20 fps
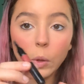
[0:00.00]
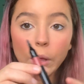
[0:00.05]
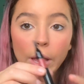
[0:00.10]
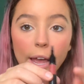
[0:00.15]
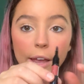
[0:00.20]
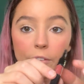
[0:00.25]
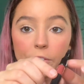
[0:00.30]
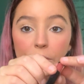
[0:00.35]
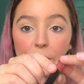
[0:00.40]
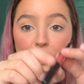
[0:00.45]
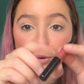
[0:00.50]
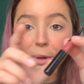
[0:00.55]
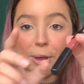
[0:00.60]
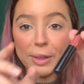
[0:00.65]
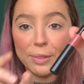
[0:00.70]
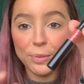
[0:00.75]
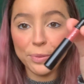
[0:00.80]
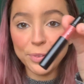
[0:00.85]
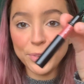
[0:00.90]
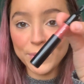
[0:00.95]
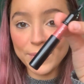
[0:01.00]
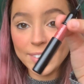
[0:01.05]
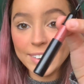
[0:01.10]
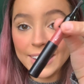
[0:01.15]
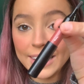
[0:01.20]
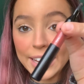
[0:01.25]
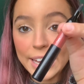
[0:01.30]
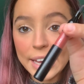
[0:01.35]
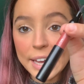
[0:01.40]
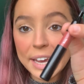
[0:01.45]
As you can
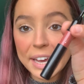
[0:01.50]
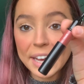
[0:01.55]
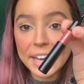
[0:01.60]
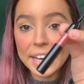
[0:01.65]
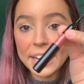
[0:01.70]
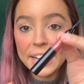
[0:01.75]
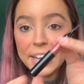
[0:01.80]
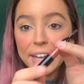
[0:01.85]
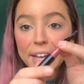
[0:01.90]
see,